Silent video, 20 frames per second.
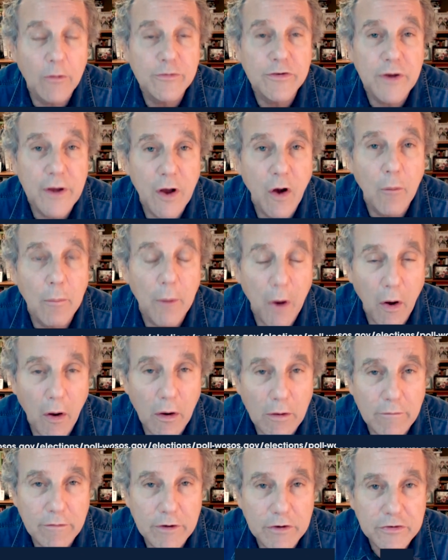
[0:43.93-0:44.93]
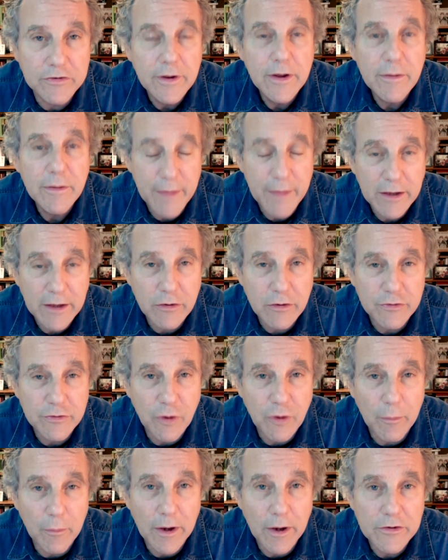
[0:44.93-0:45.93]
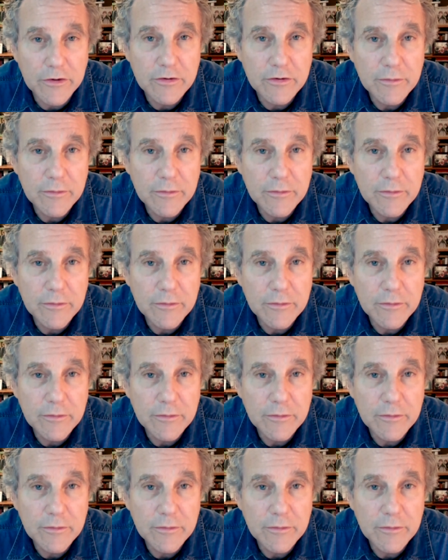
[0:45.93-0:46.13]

to help all of us. Thank you so much.